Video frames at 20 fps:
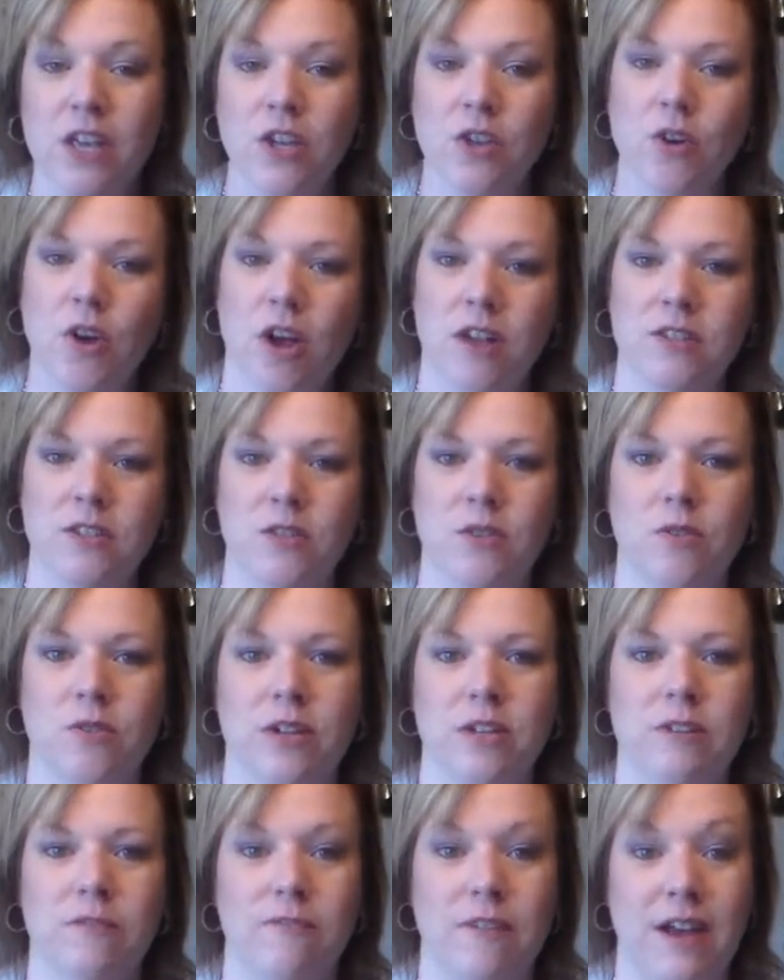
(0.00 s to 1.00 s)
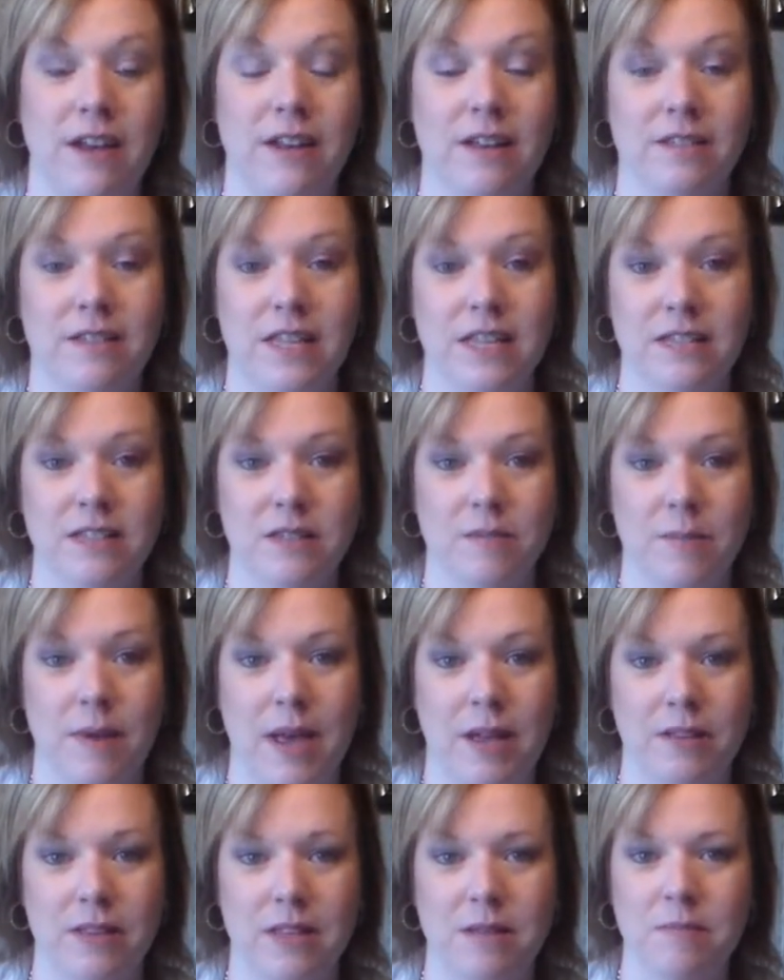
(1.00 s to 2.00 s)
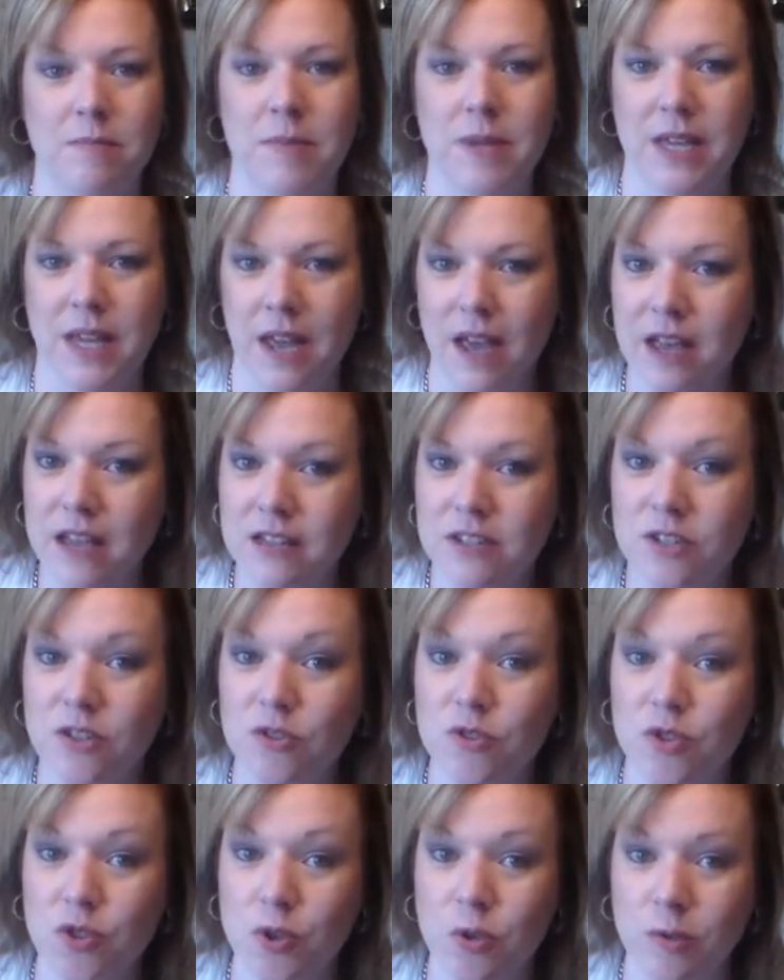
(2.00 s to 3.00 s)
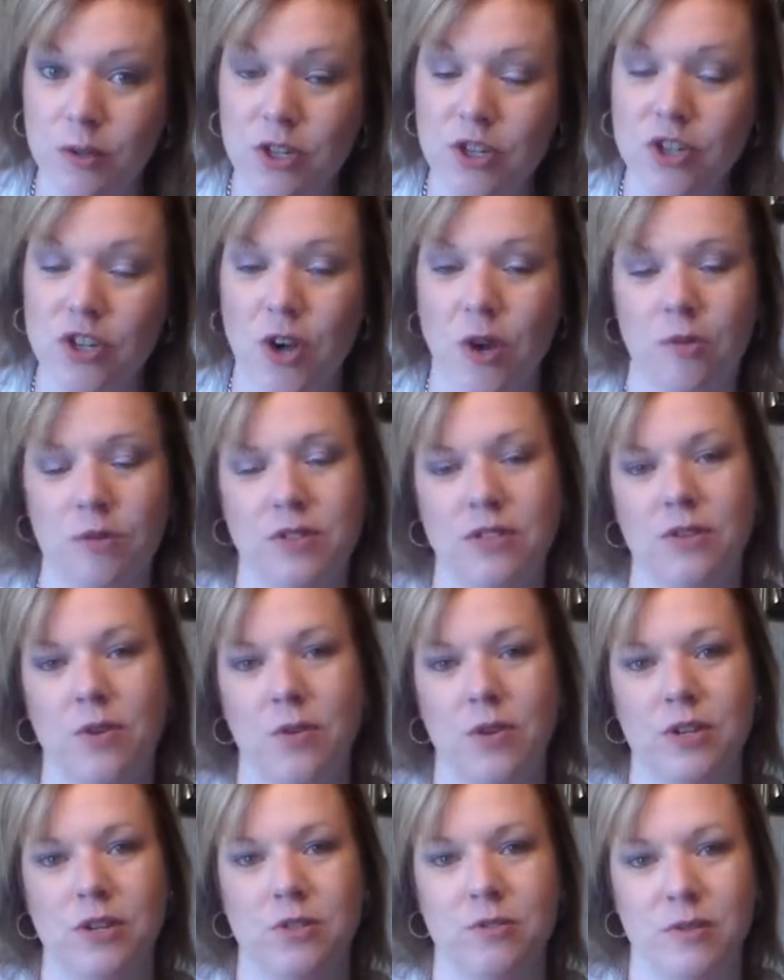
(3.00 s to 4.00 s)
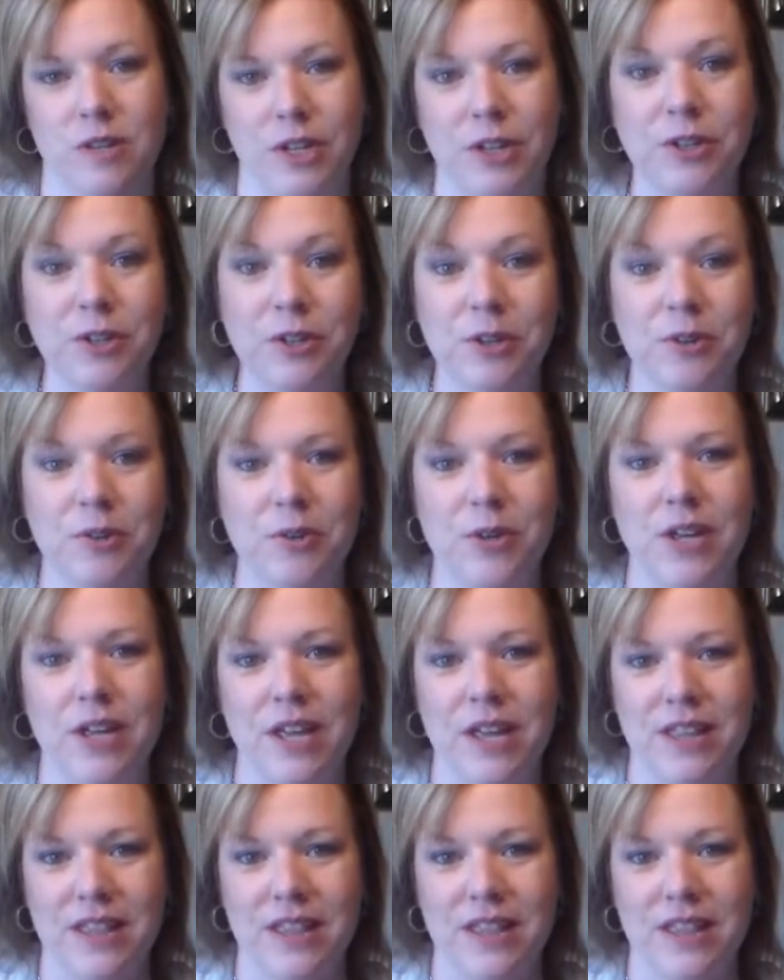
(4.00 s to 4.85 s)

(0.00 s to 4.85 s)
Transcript: You're also going to find out things about them because your jewelry show is going to include